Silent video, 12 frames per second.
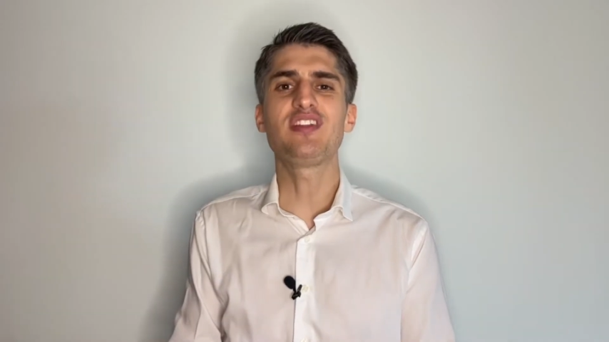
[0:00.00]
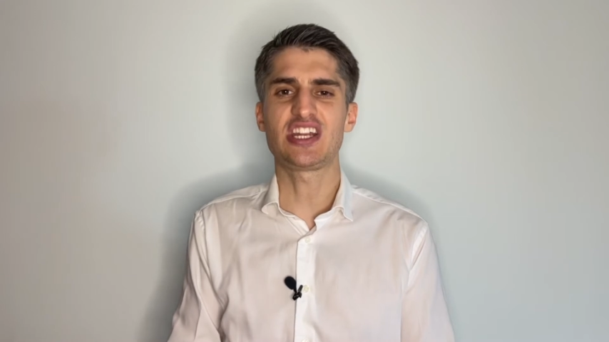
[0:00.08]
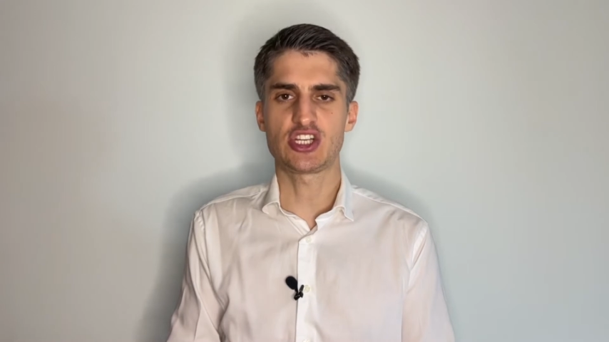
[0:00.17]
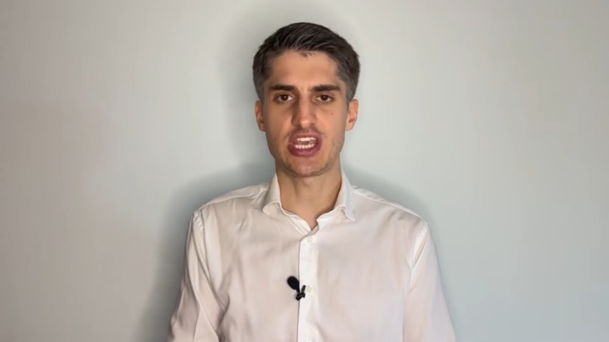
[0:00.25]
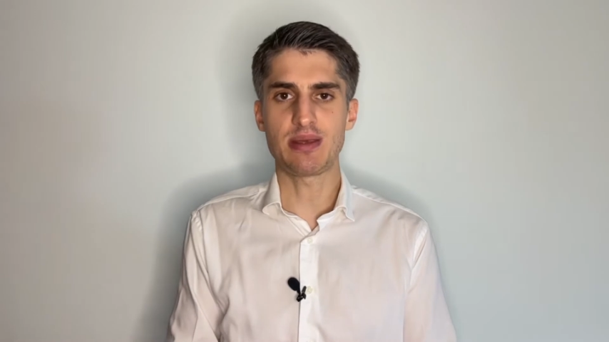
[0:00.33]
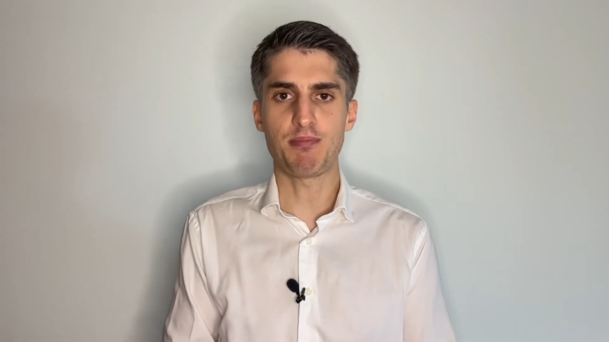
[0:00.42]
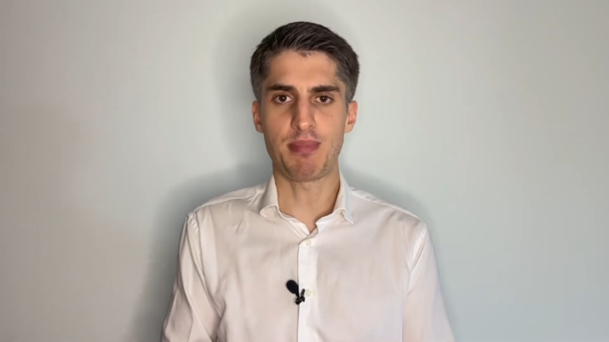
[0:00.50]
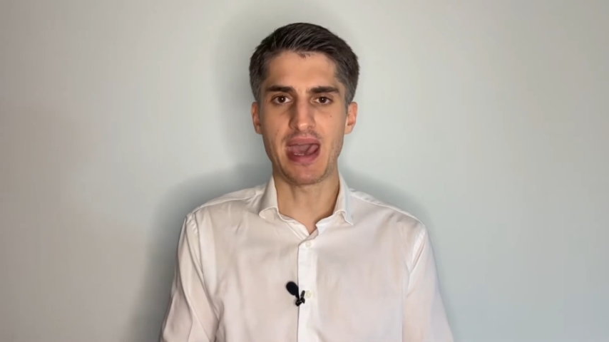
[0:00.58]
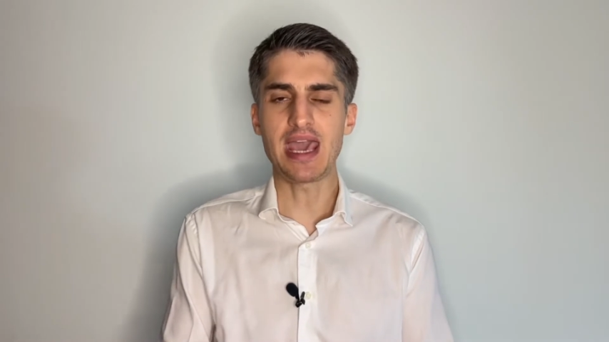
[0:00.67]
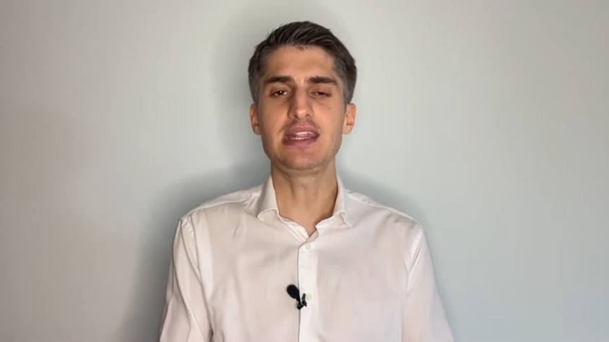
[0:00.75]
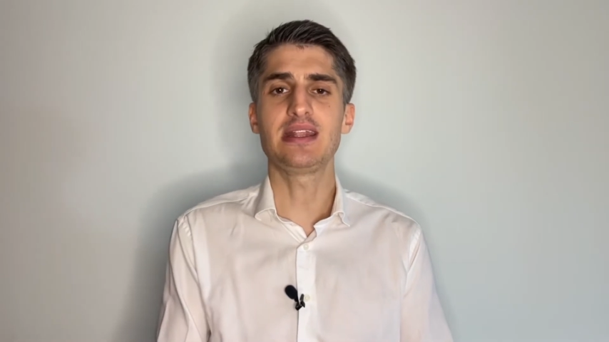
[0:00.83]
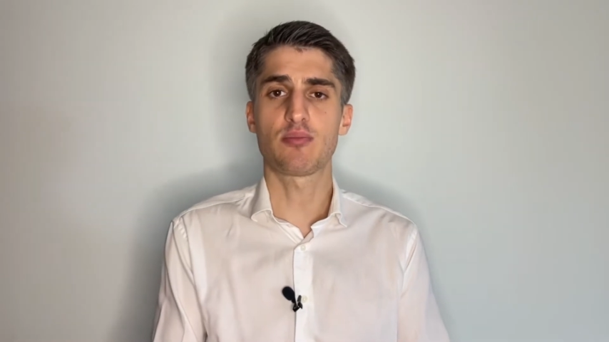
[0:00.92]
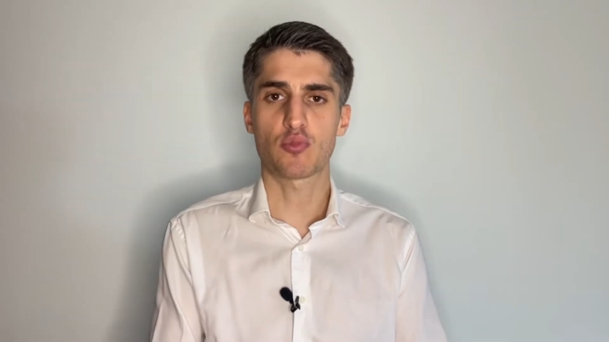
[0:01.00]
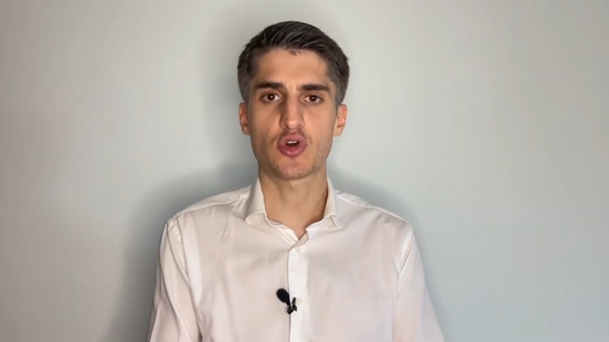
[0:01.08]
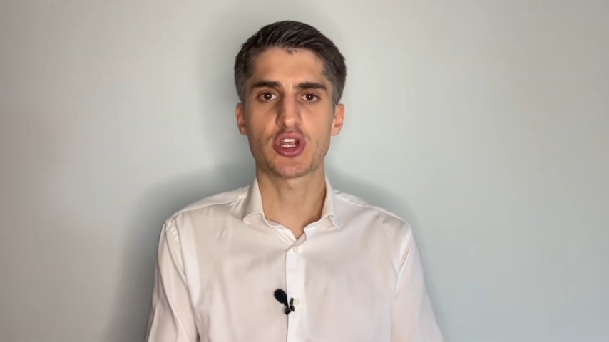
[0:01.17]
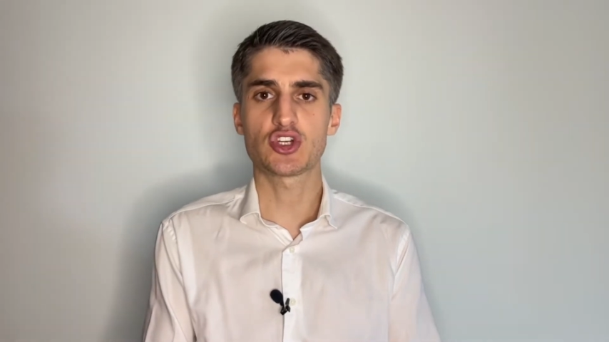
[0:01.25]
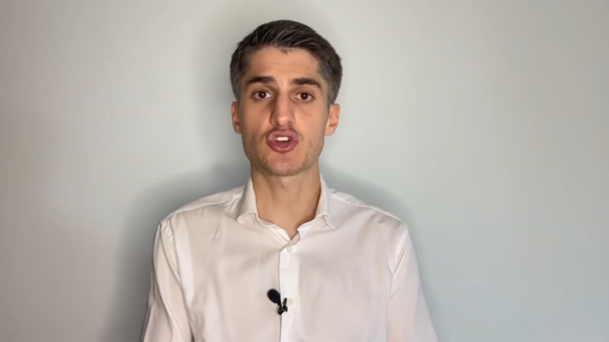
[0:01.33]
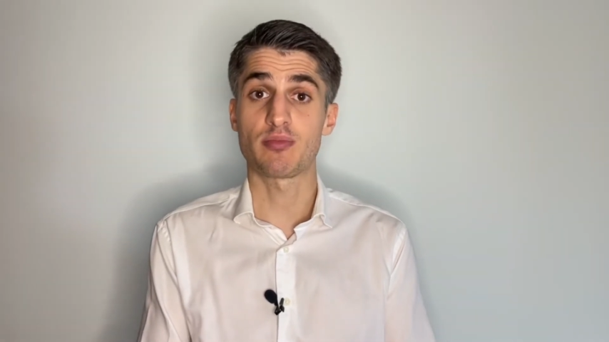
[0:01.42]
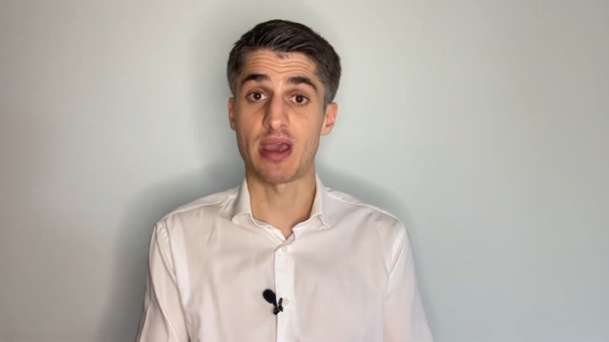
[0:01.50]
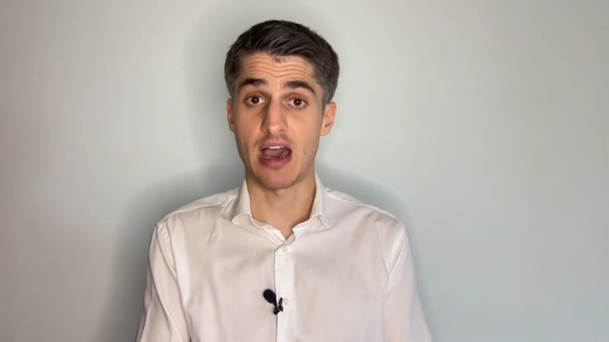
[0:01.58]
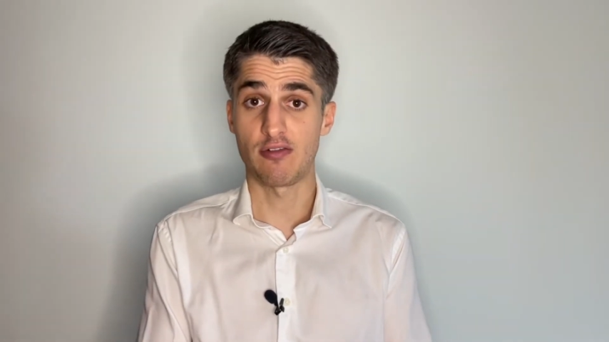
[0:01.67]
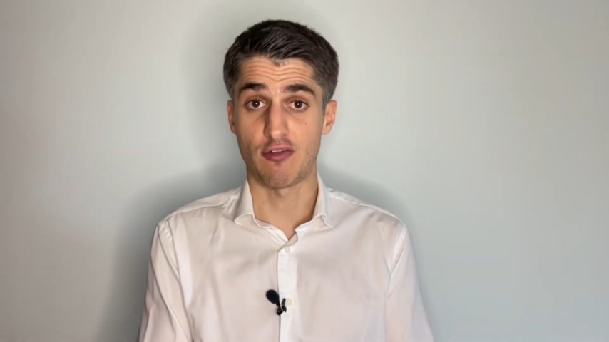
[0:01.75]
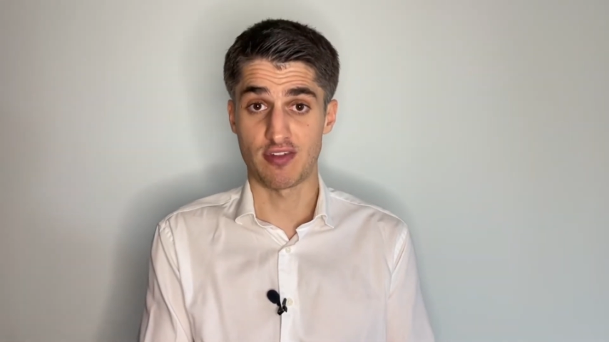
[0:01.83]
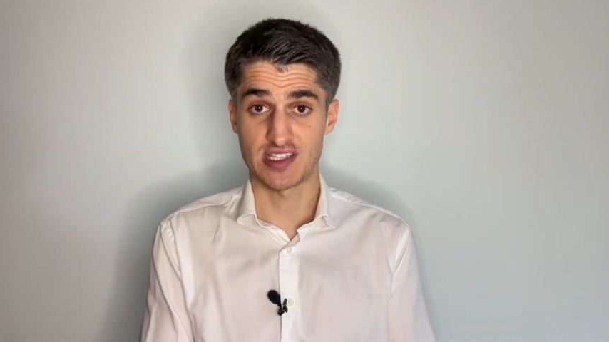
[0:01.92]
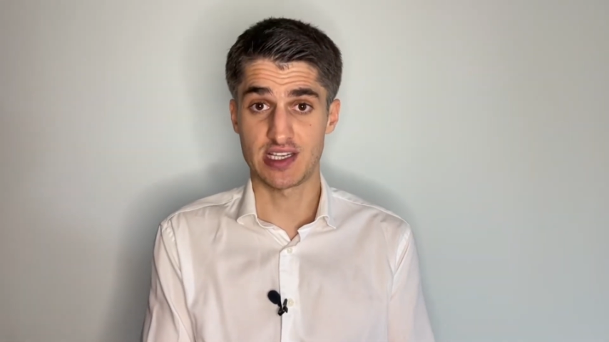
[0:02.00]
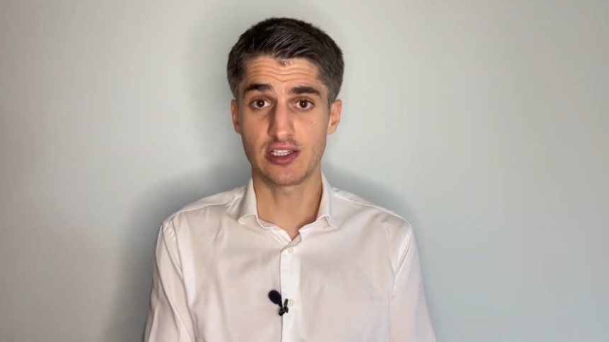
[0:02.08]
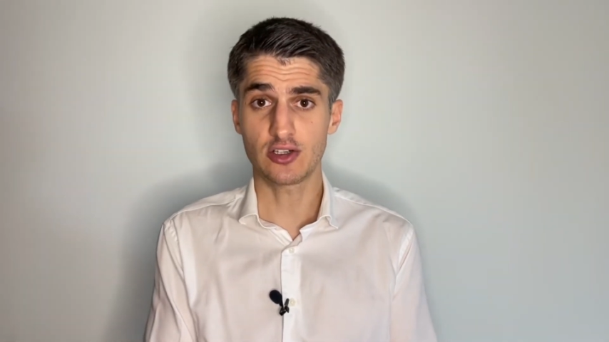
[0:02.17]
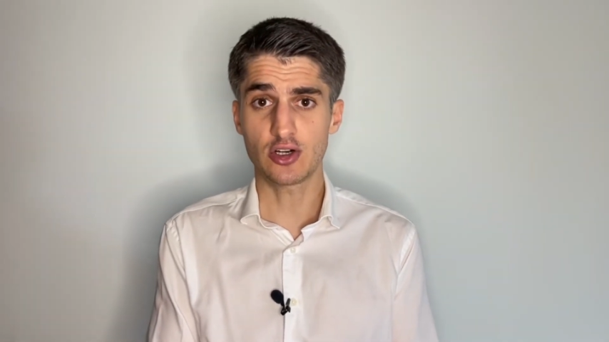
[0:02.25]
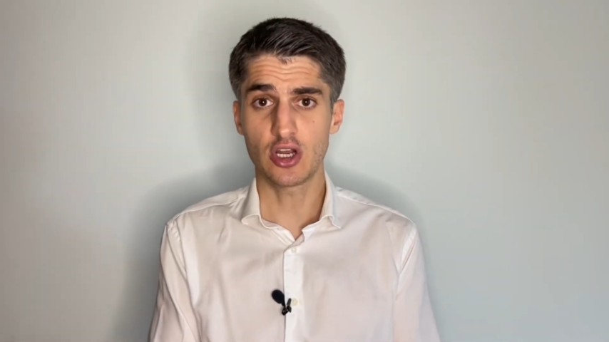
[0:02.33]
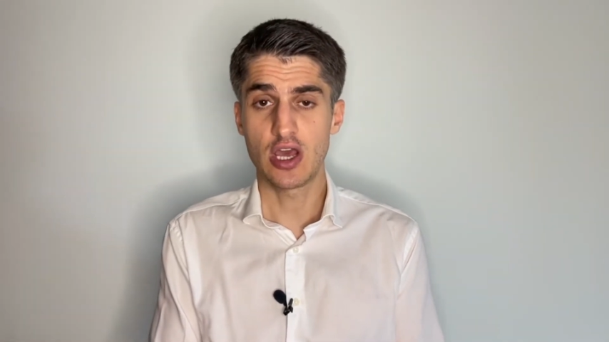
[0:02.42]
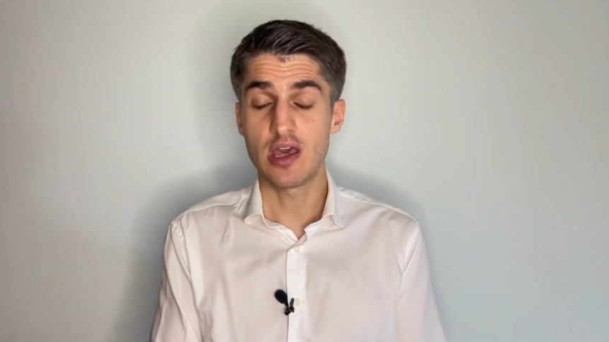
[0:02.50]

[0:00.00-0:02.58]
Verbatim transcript: that he paid a mortgage on behalf of a seller,